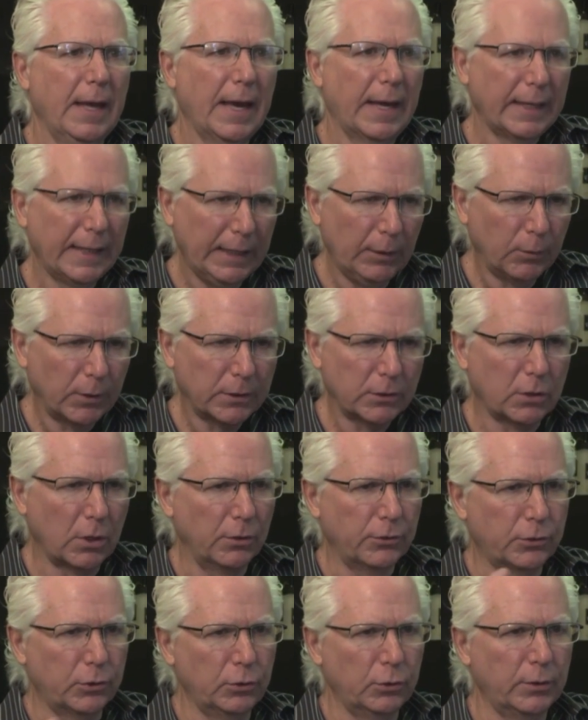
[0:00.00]
And he would
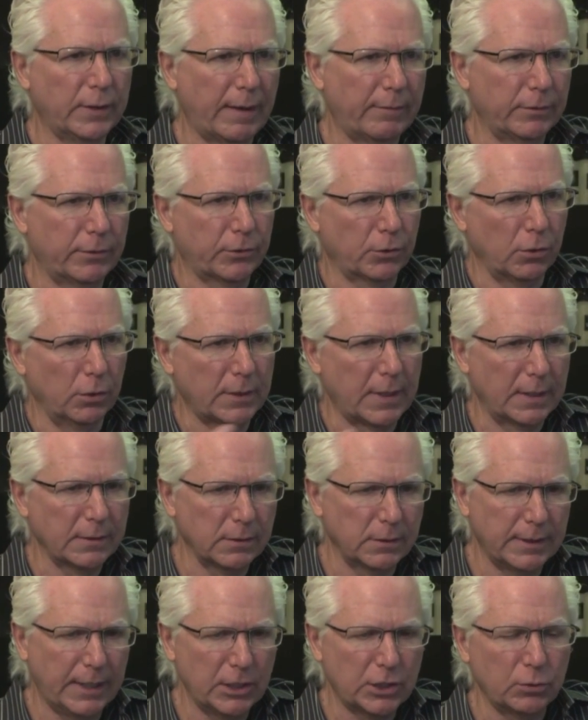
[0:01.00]
go through and have a thorough
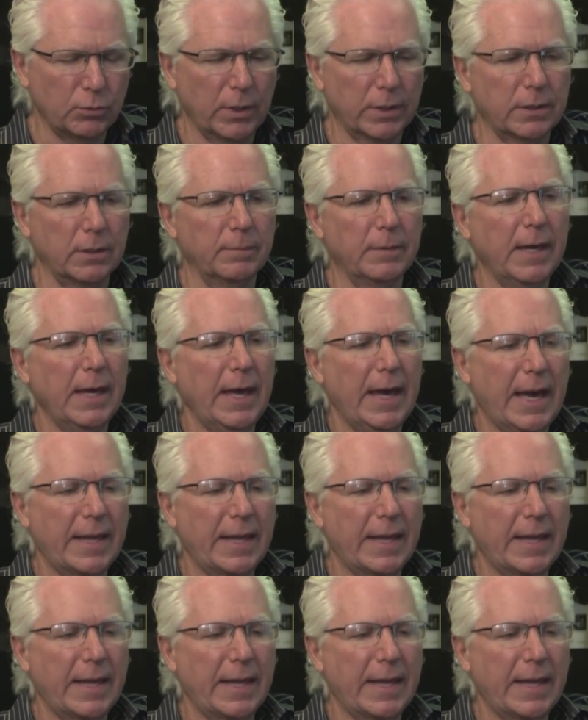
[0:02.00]
consultation with them,